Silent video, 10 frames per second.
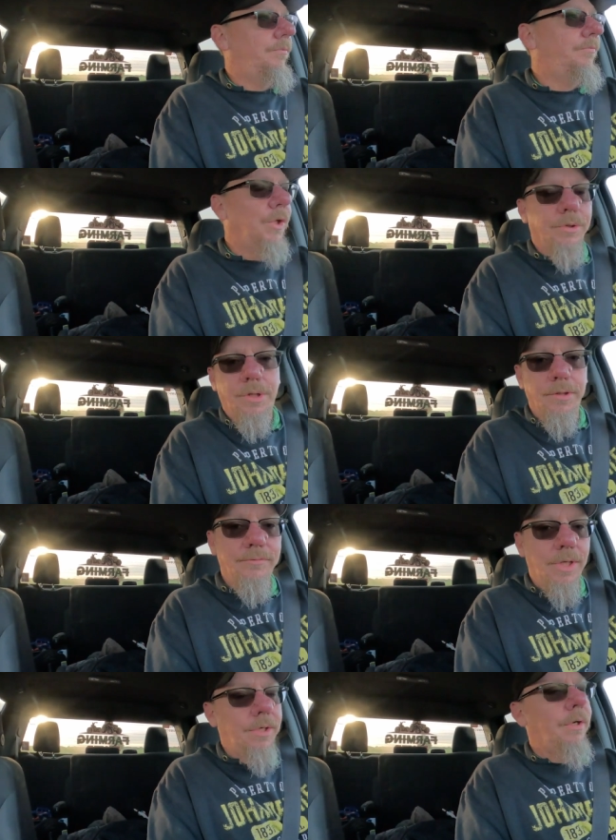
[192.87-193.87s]
field
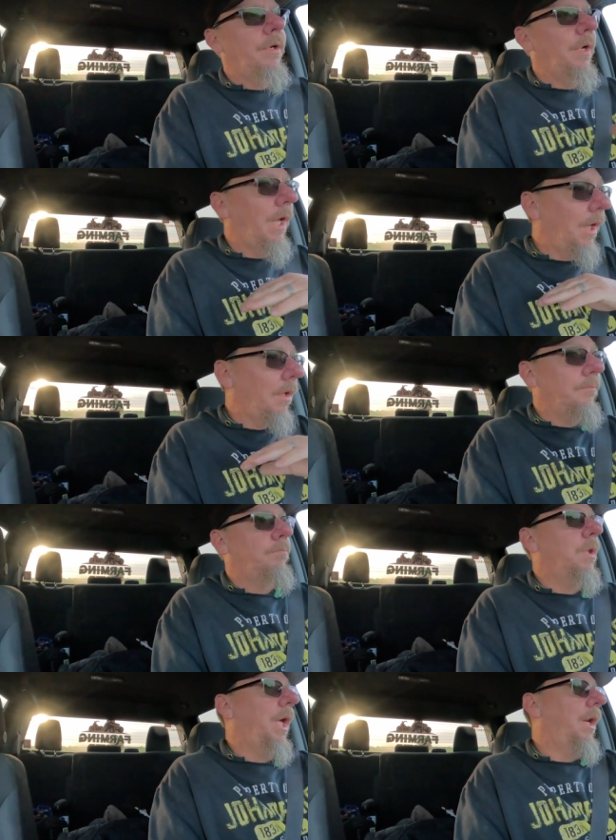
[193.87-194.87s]
cultivator
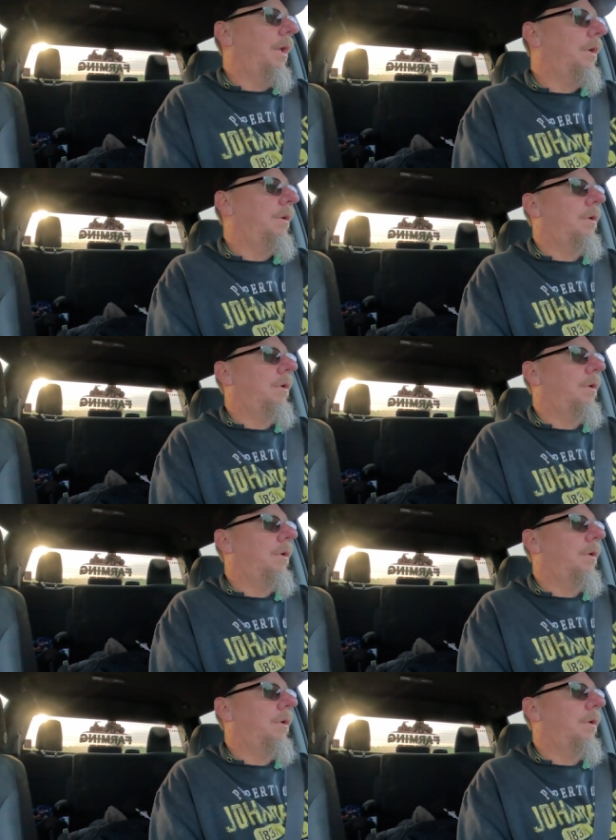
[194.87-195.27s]
and plant it.